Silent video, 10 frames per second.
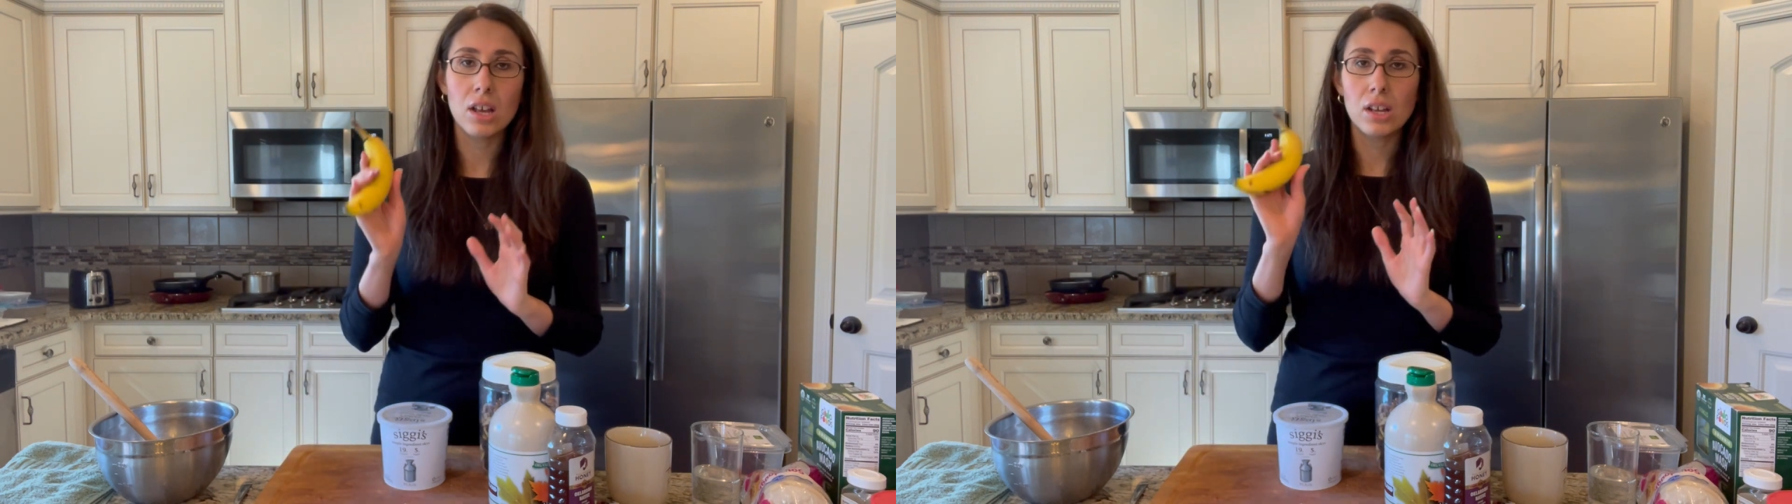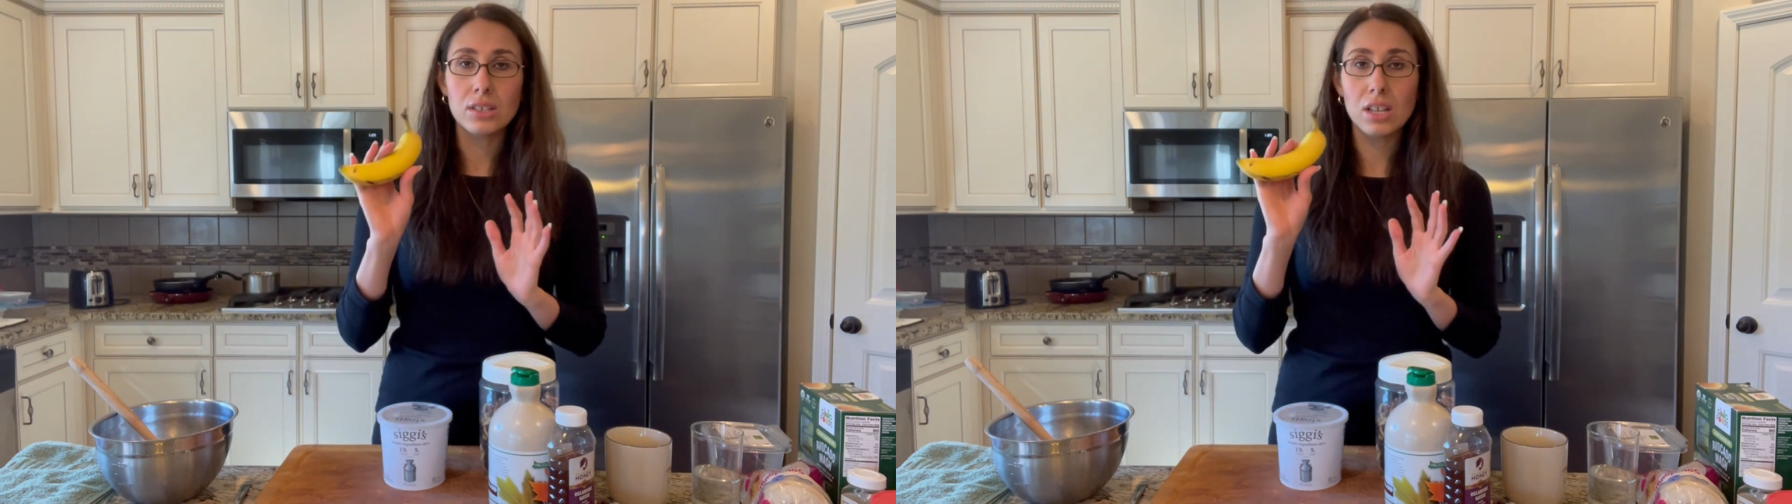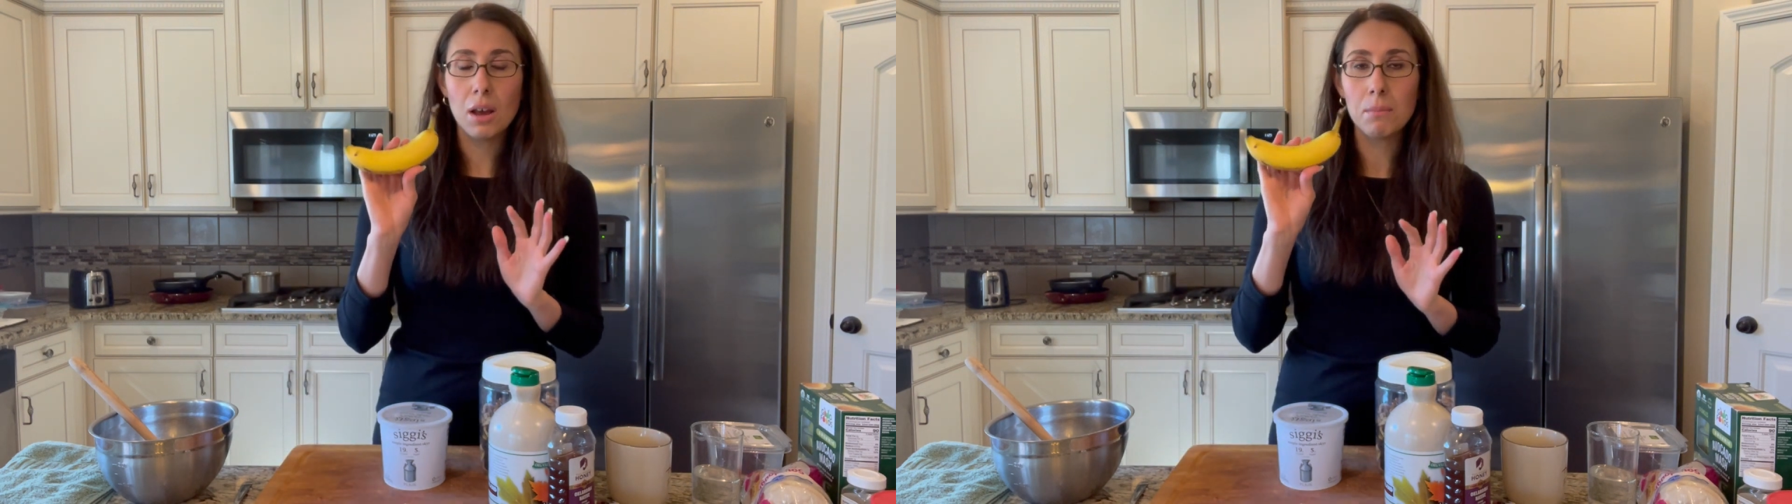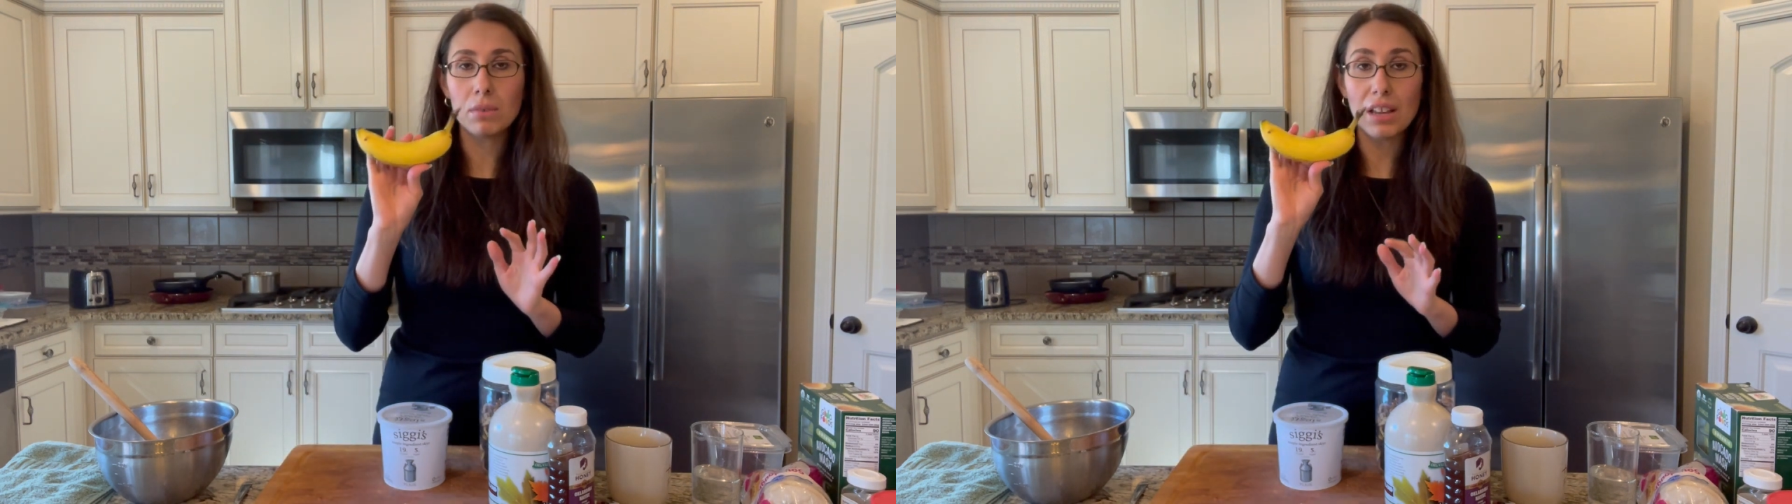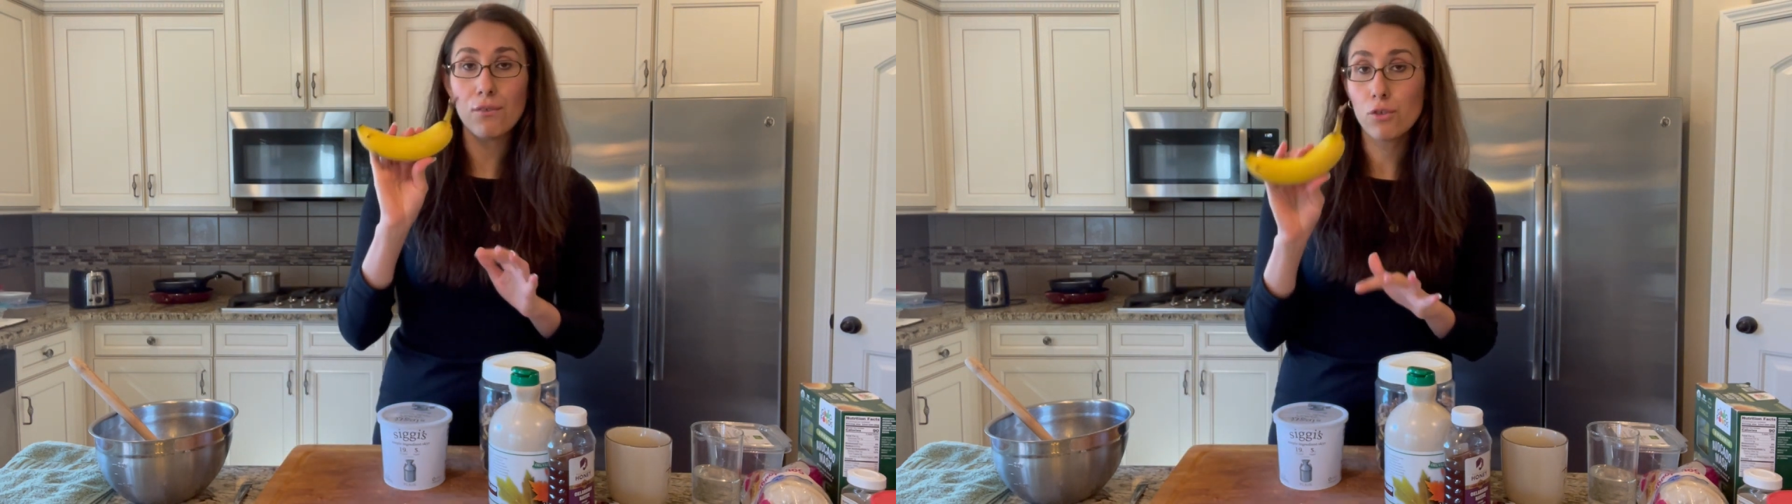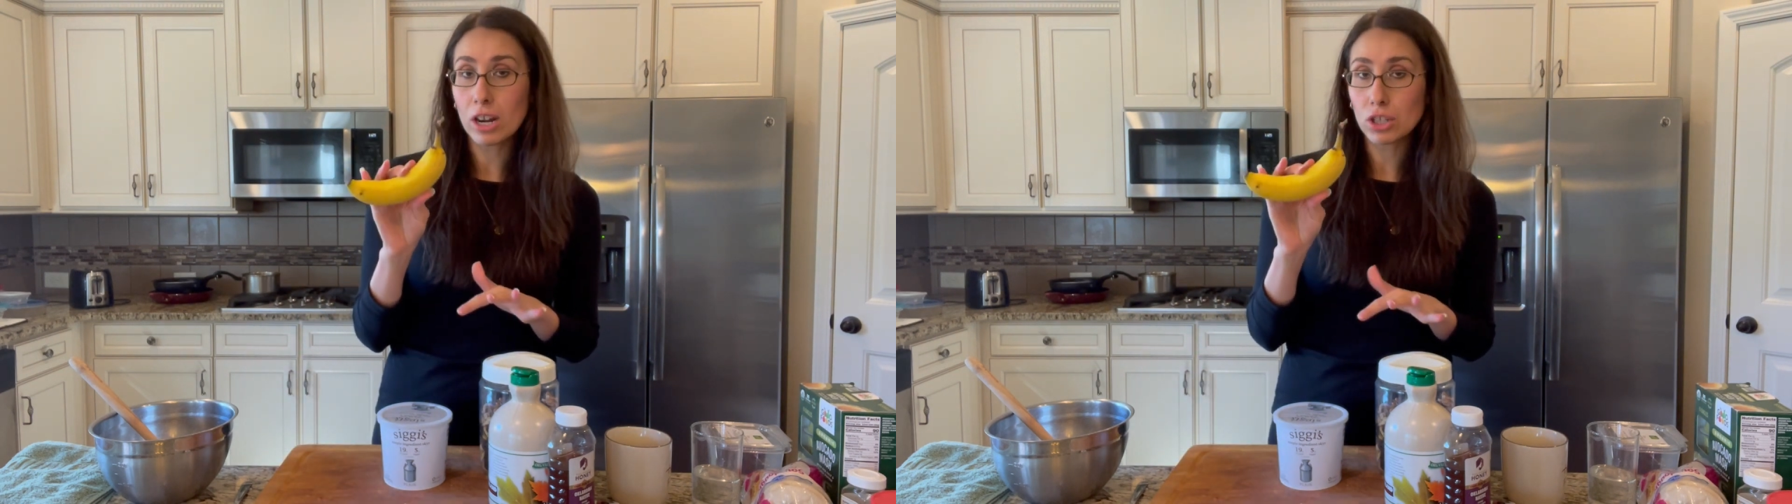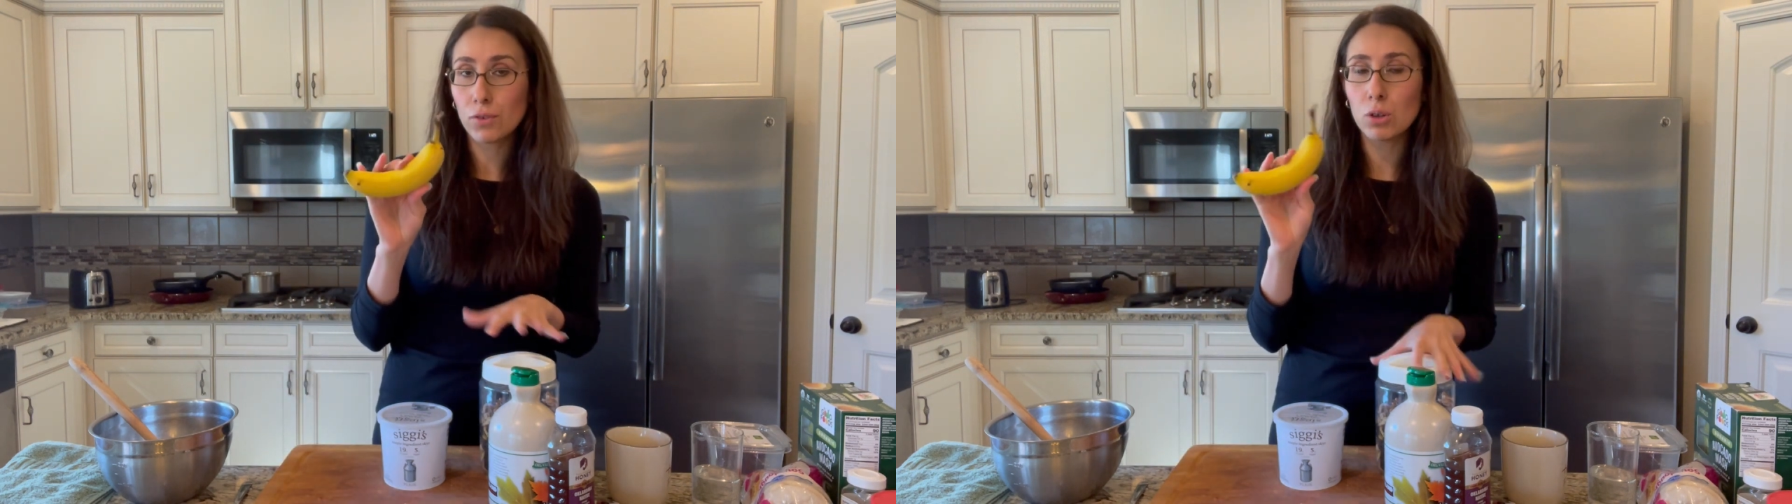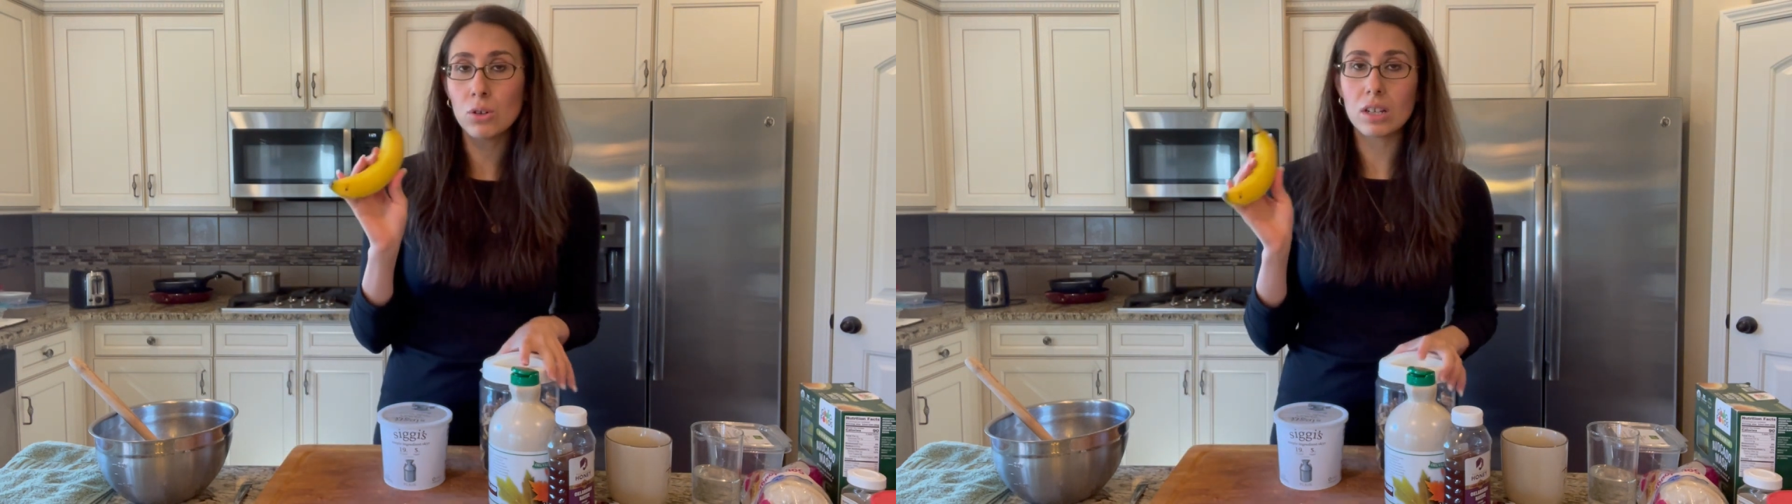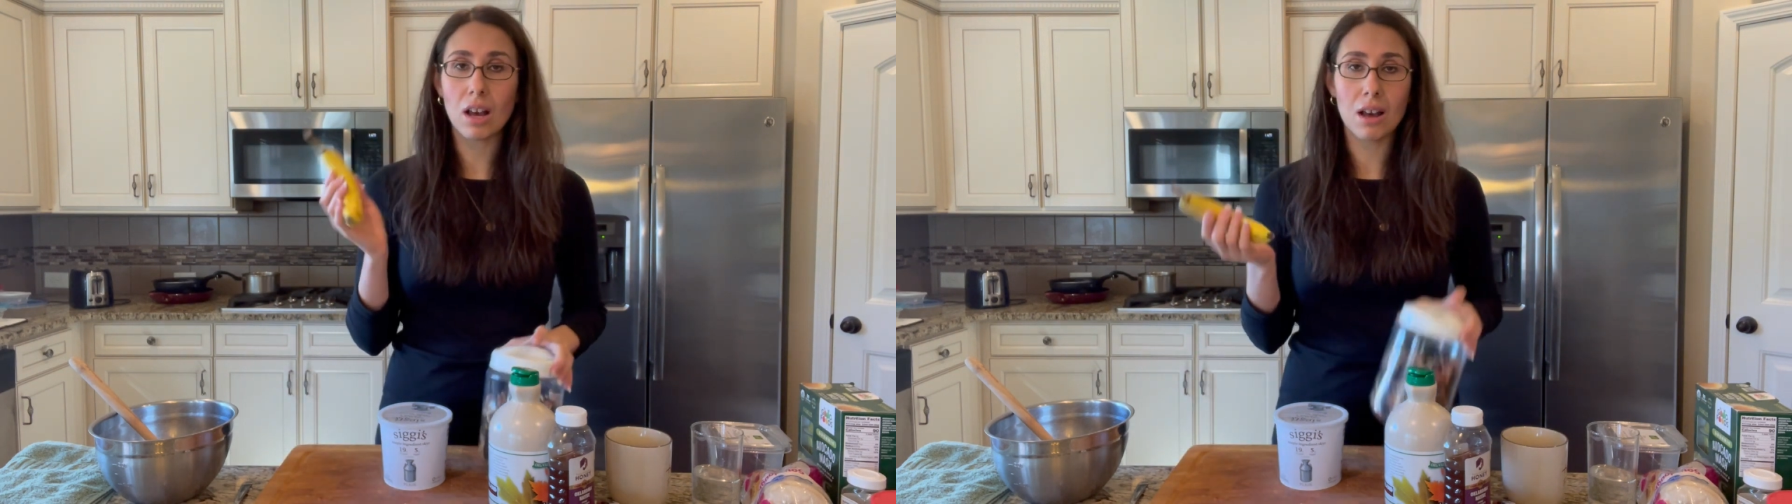some like fresh fruit,